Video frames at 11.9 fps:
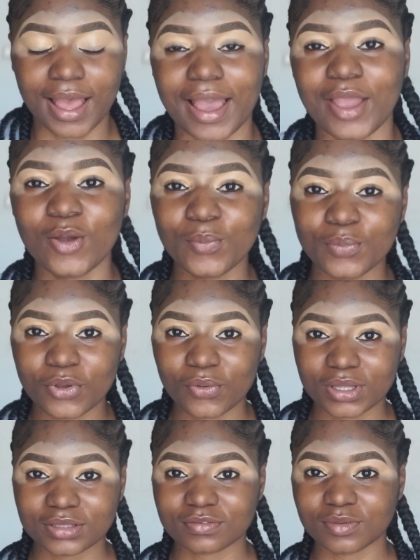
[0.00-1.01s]
I hope you all
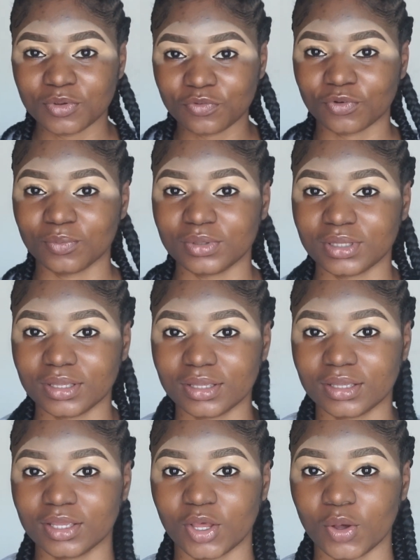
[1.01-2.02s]
can see me from
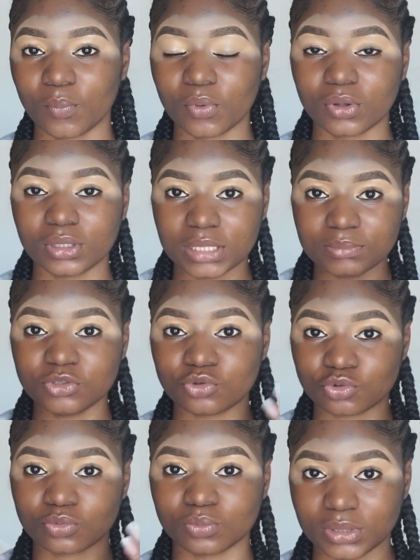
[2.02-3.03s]
there, but let
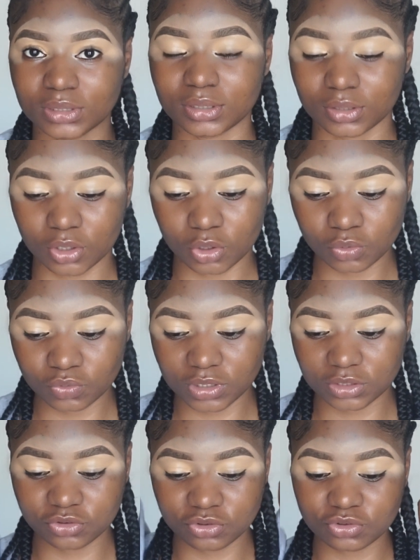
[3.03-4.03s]
me zoom in
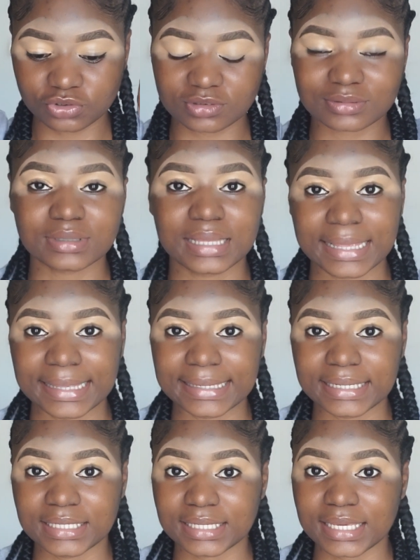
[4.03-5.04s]
closer just
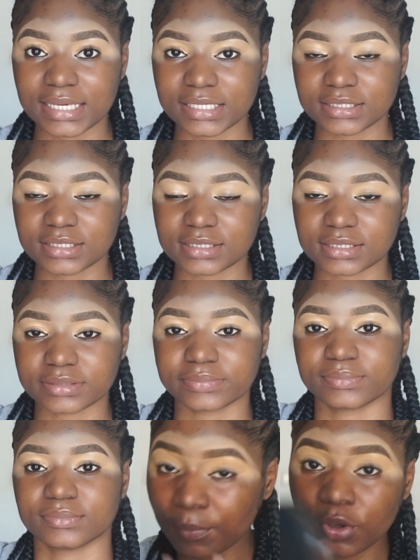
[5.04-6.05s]
in case.
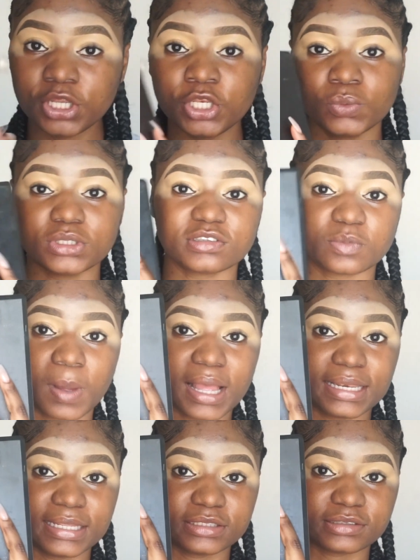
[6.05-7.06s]
I'm going in with this
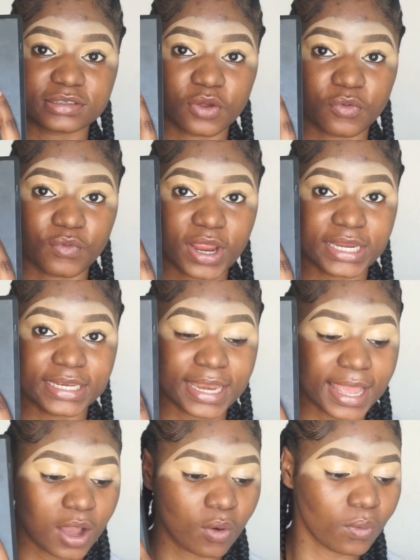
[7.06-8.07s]
palette right
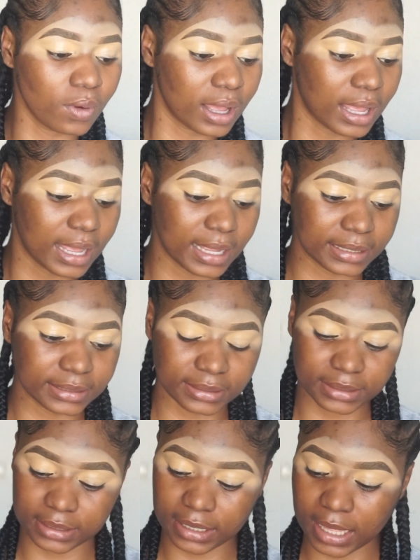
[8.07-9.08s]
now
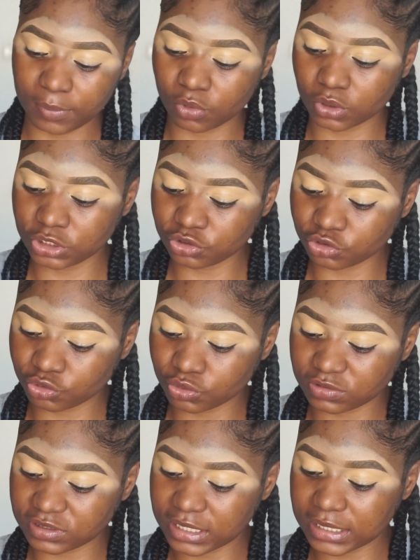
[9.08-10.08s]
and I'm going
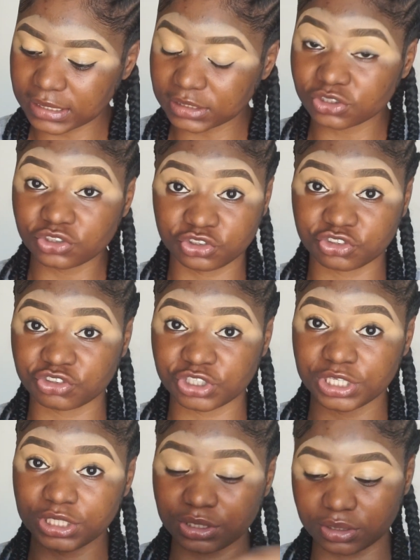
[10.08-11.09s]
to take this
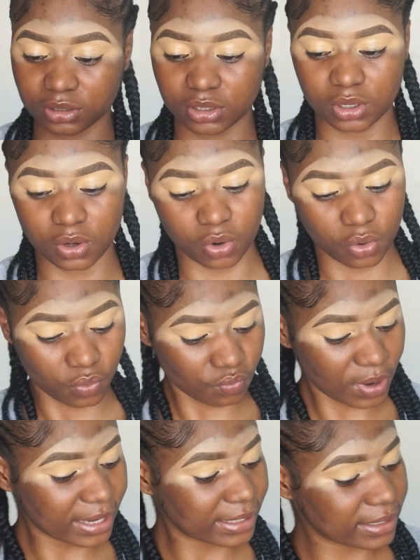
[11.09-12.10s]
shade
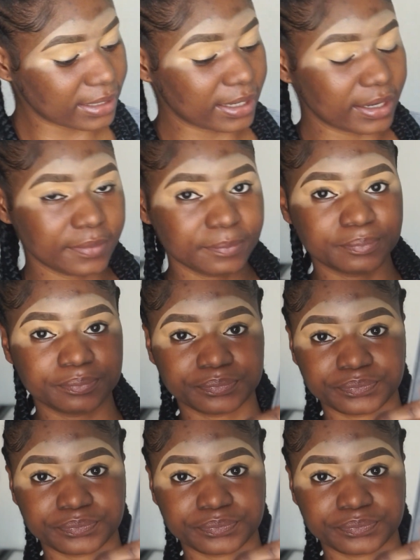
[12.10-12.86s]
right here.